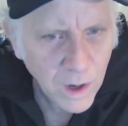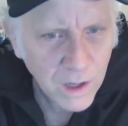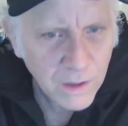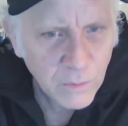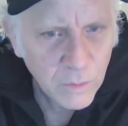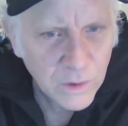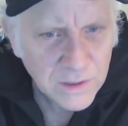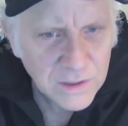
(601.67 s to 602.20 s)

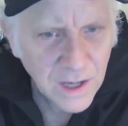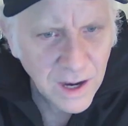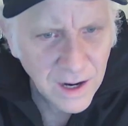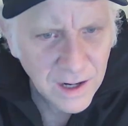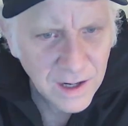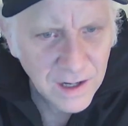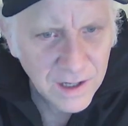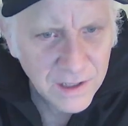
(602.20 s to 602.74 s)
What was
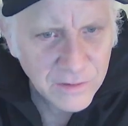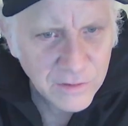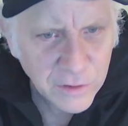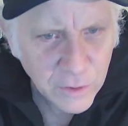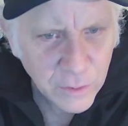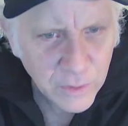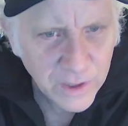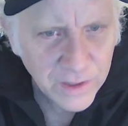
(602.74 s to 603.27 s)
I
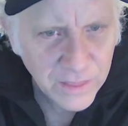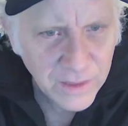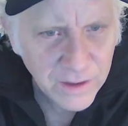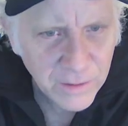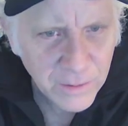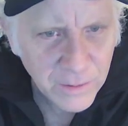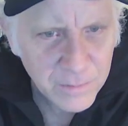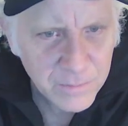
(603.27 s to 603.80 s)

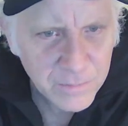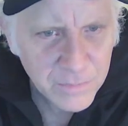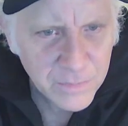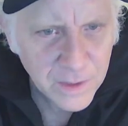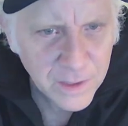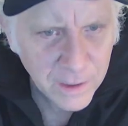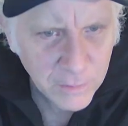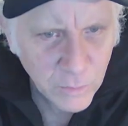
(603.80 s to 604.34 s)
doing there
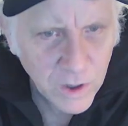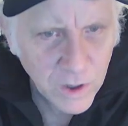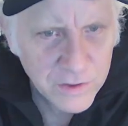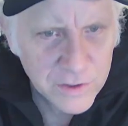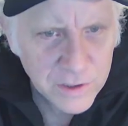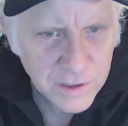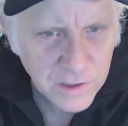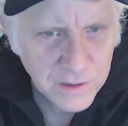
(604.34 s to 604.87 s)
in
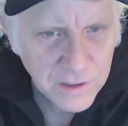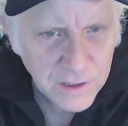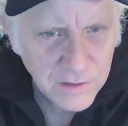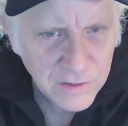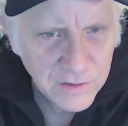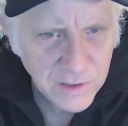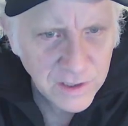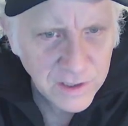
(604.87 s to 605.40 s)
Washington,
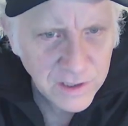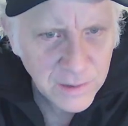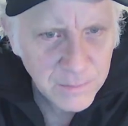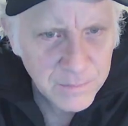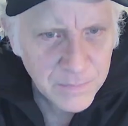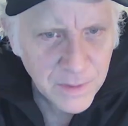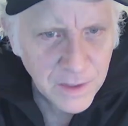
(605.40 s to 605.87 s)
D.C.,